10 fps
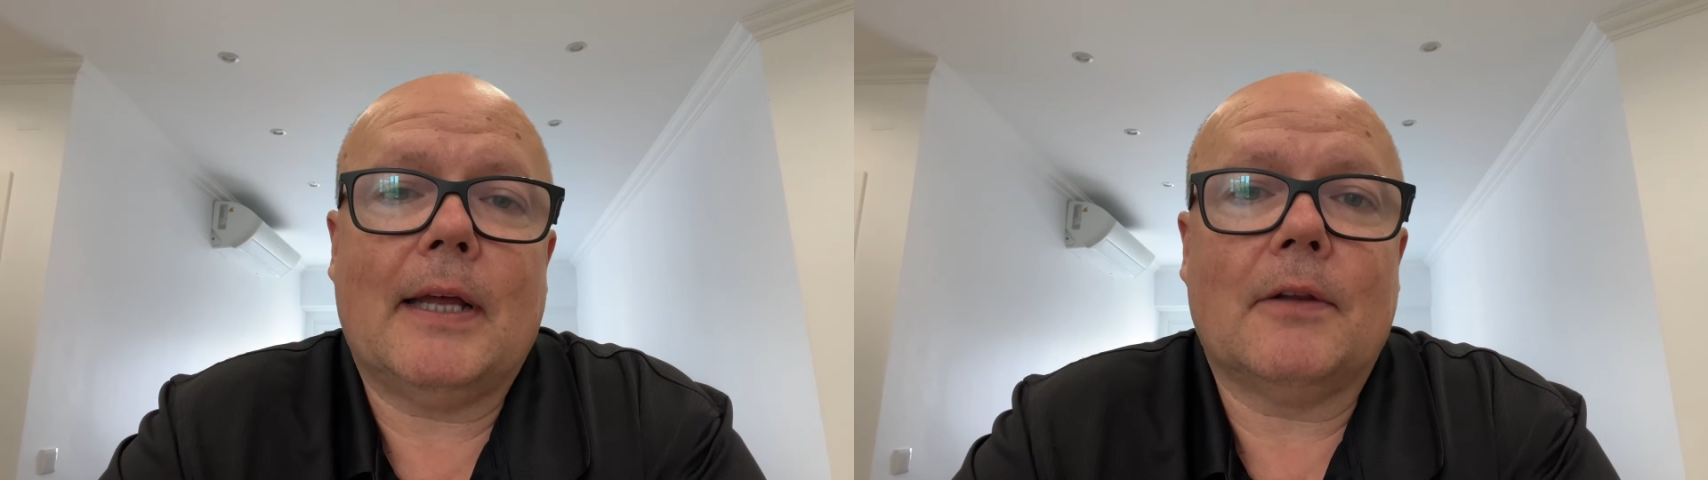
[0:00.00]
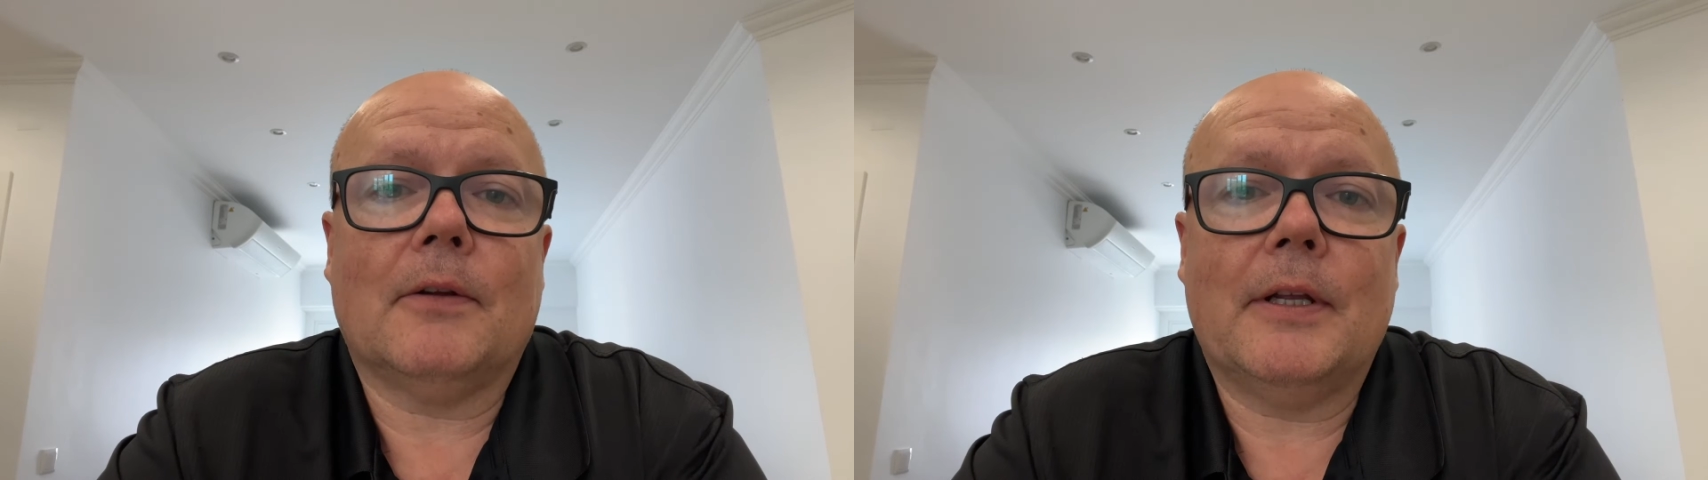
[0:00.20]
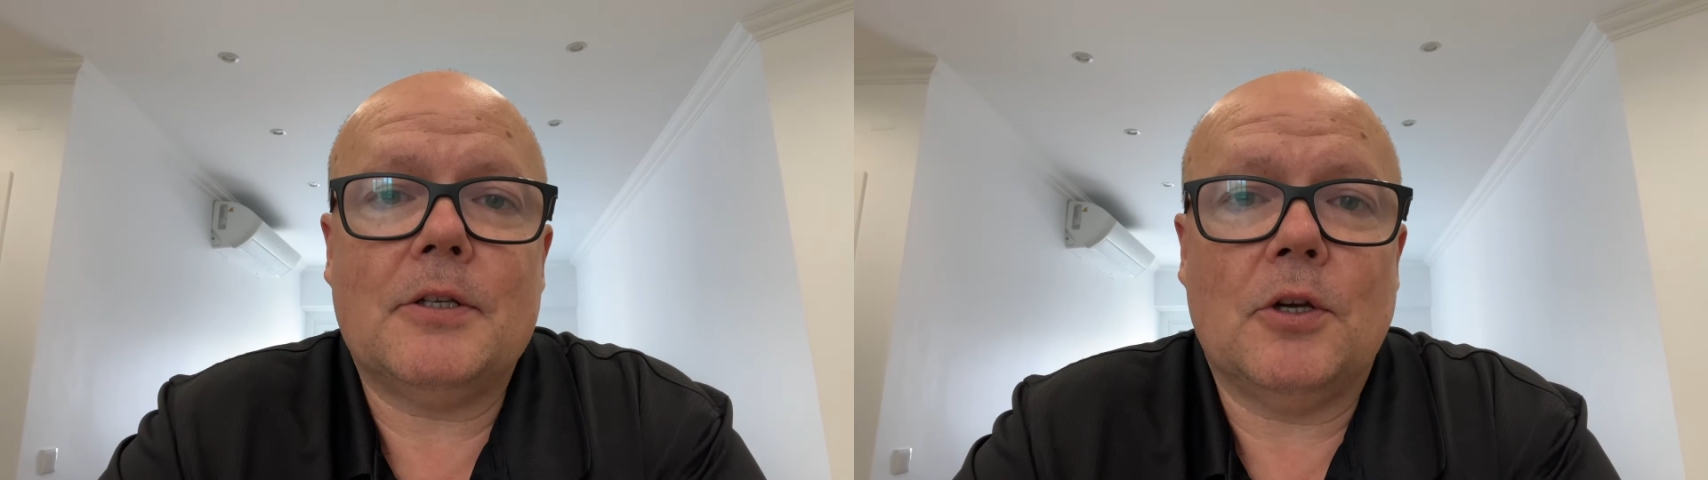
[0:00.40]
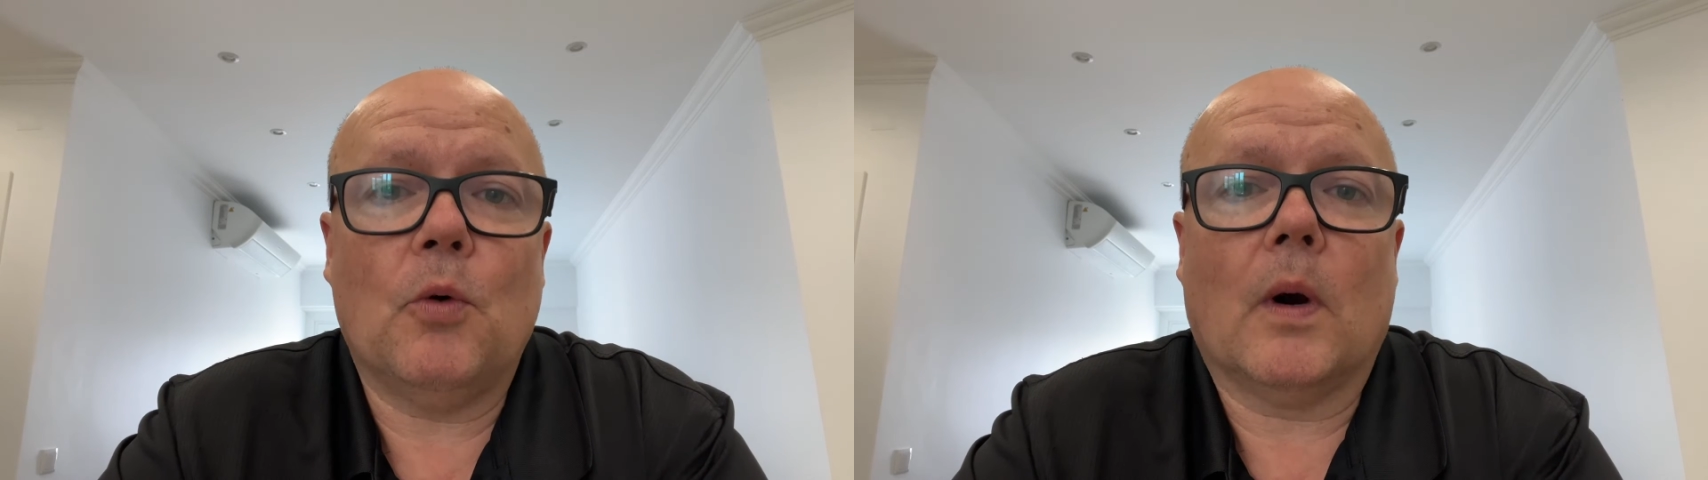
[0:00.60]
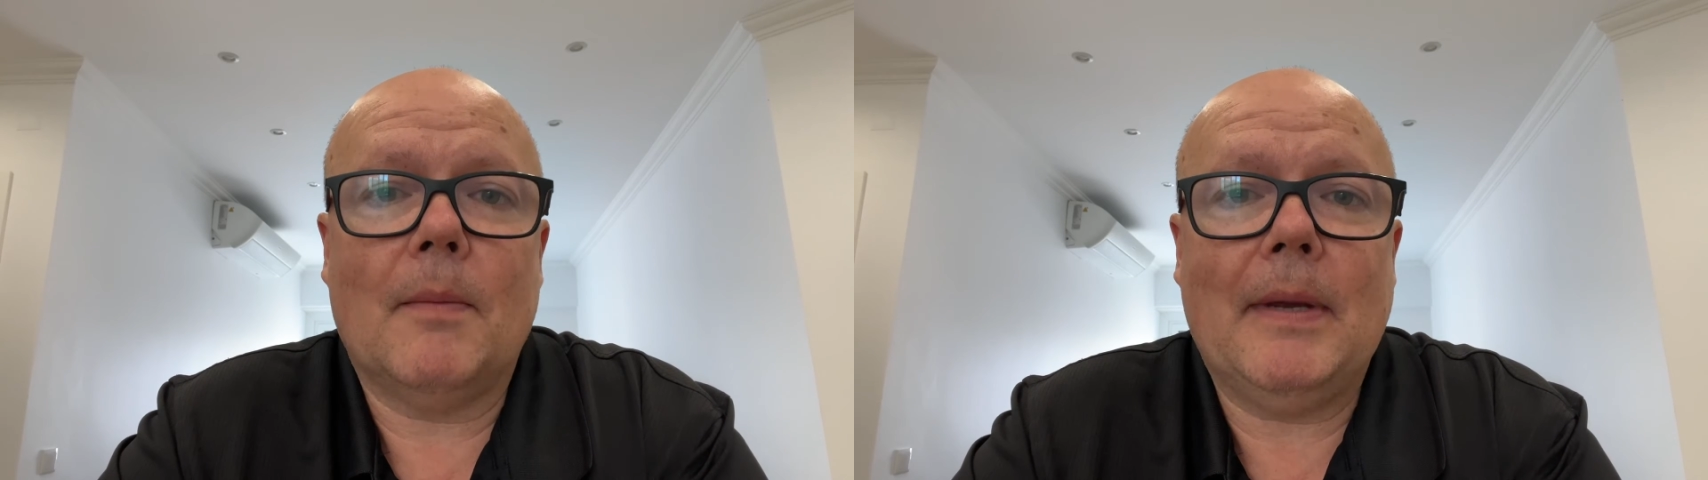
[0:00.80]
Netherlands and
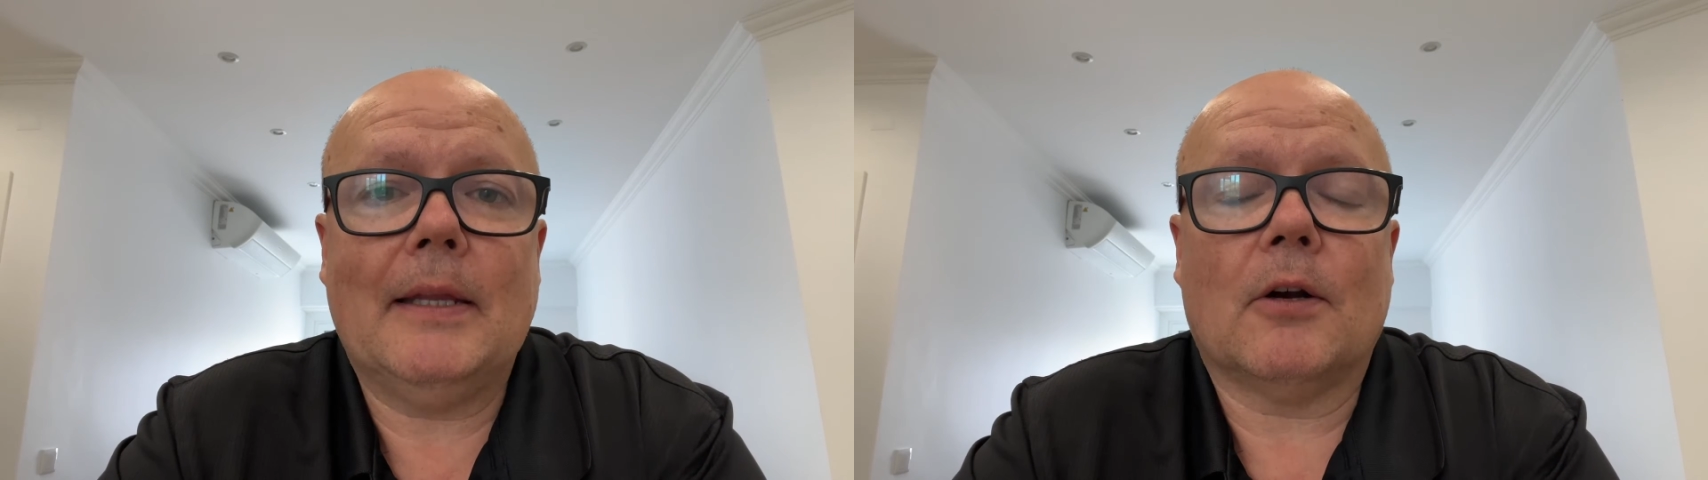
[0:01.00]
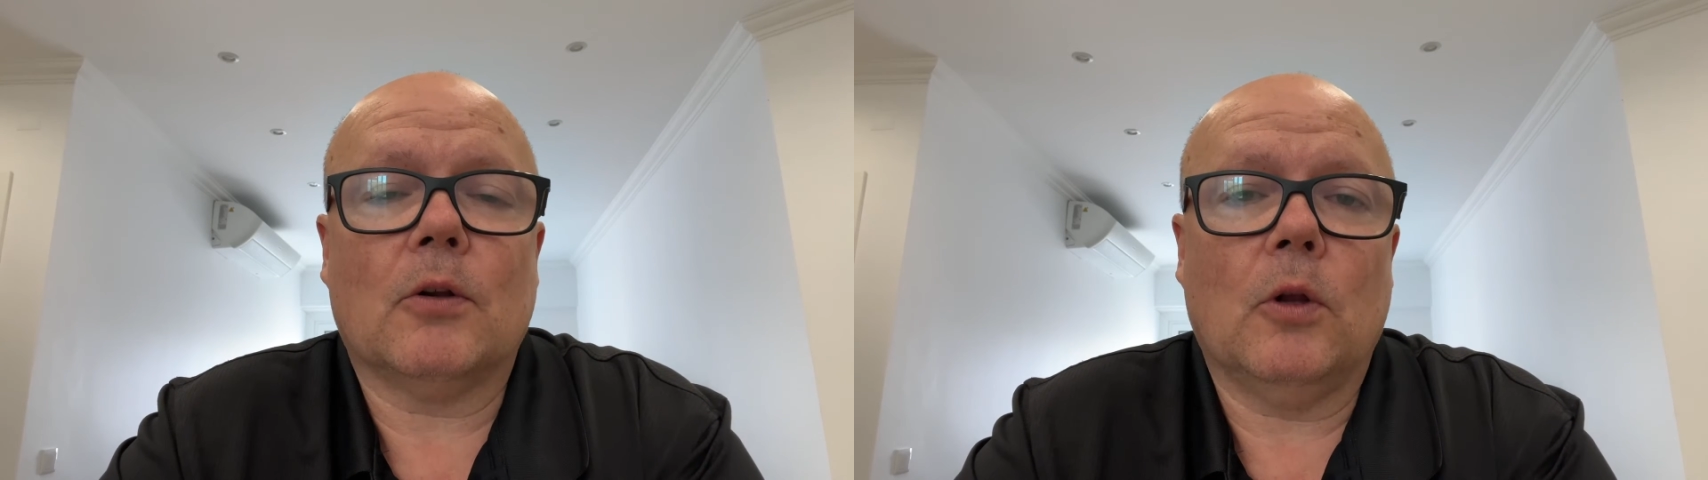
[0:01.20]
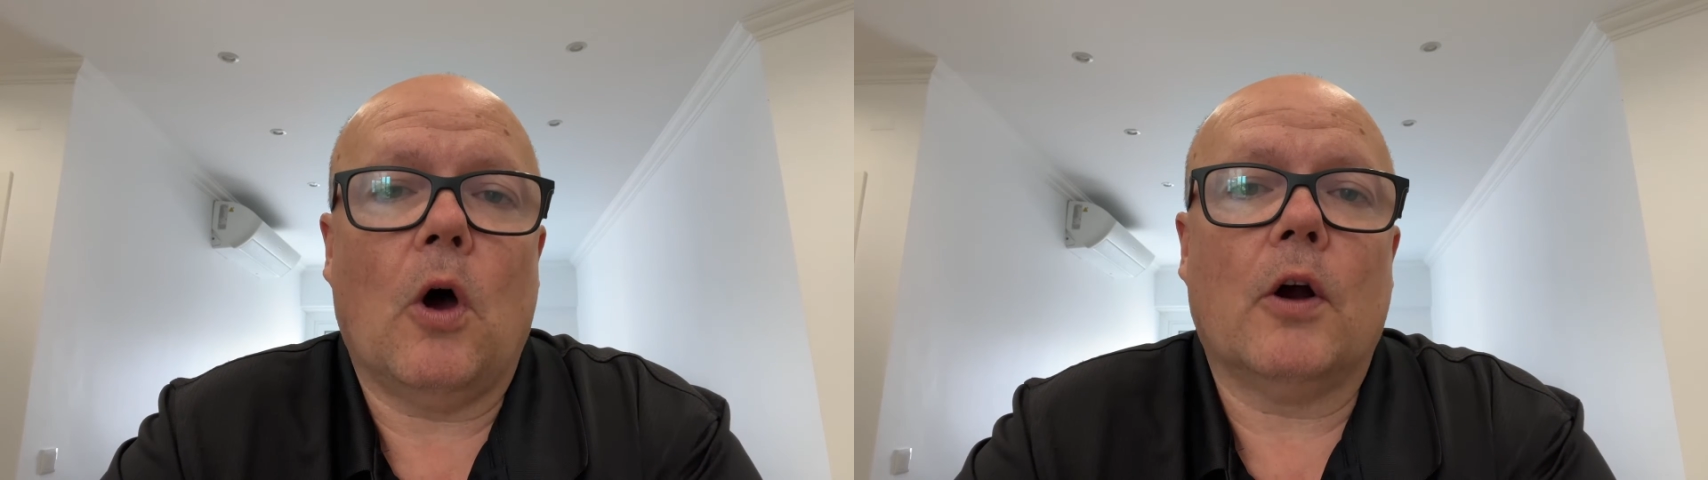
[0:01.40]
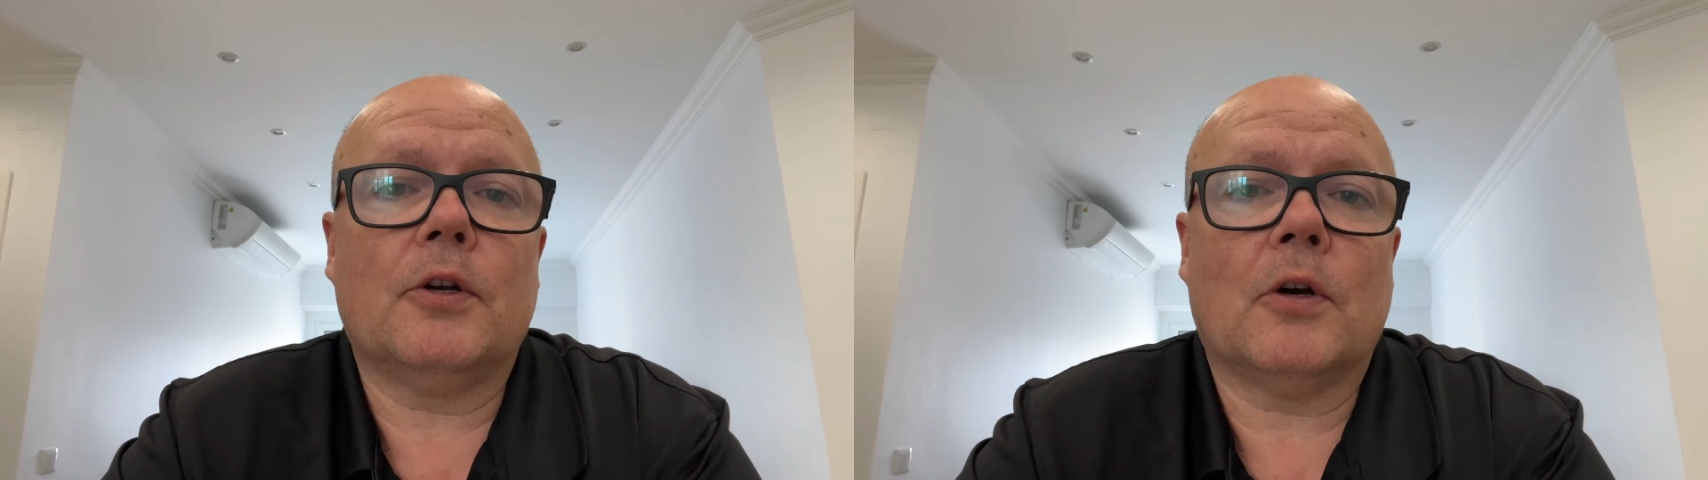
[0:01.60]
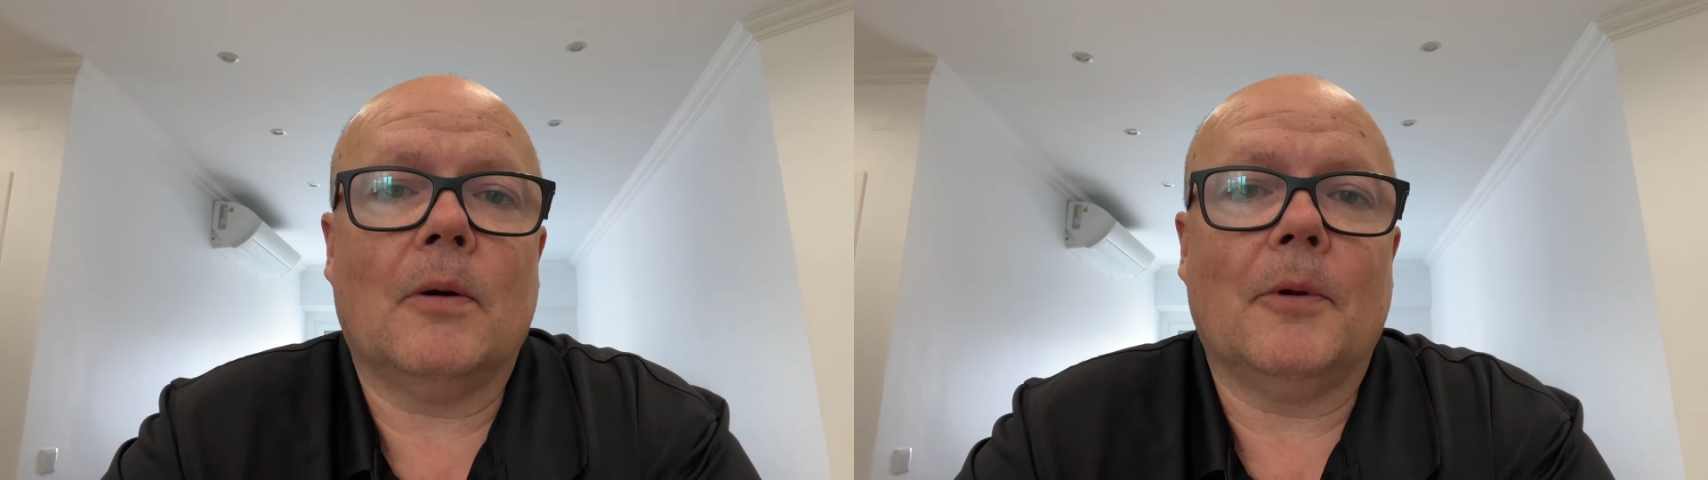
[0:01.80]
you want to be there long
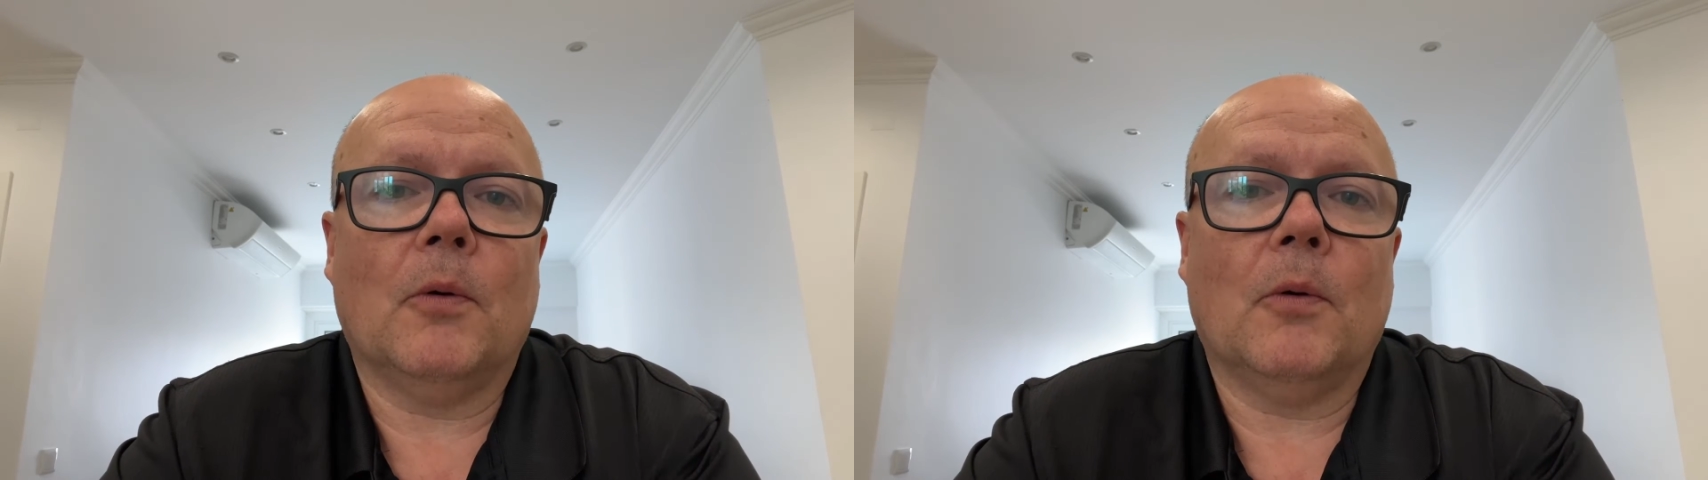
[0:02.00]
term,